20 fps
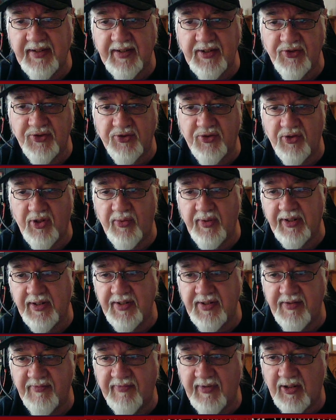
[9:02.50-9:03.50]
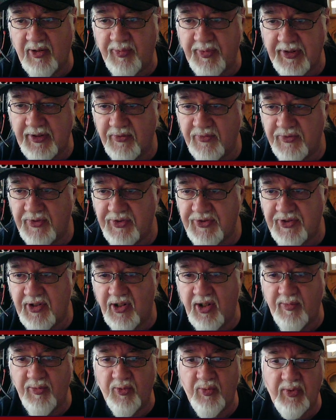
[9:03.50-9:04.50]
is growing and developing all the
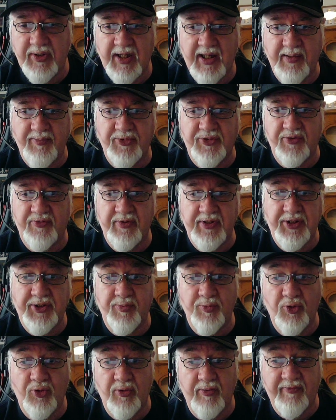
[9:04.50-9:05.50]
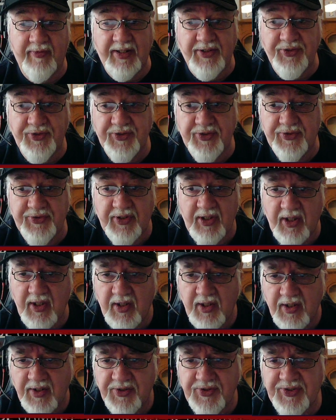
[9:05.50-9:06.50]
time, and we aim to reach more adventures
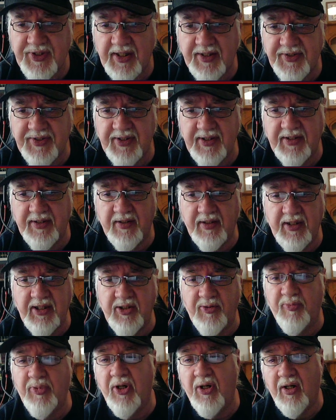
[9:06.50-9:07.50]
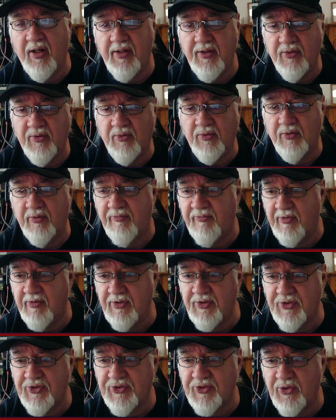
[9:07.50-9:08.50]
set in Ibihor
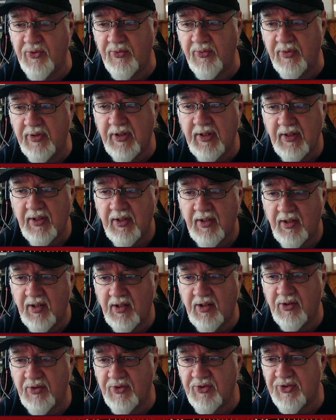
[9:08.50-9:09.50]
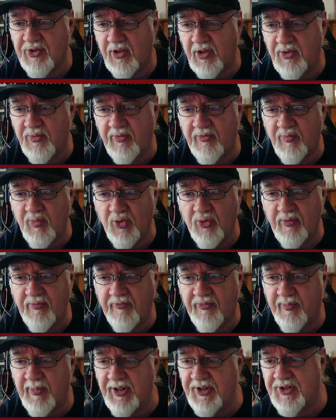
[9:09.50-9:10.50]
very soon, alongside with more
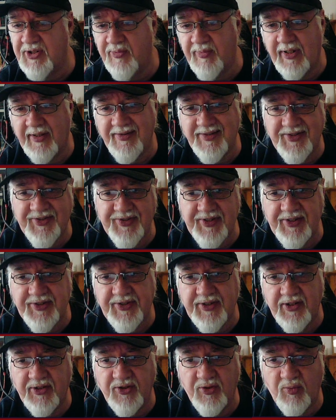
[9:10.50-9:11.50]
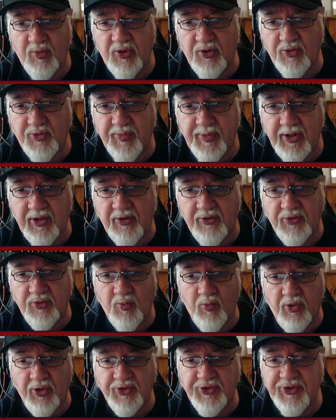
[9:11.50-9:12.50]
information about the city and the world beyond.
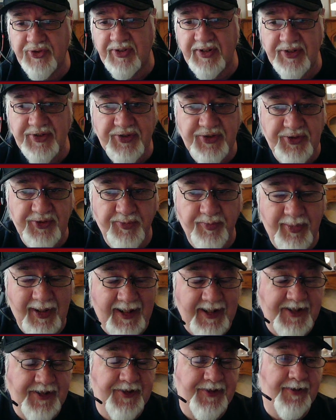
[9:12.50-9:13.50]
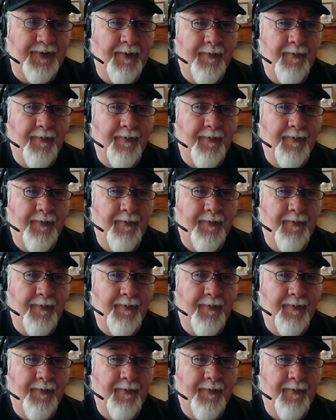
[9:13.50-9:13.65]
Watch this space.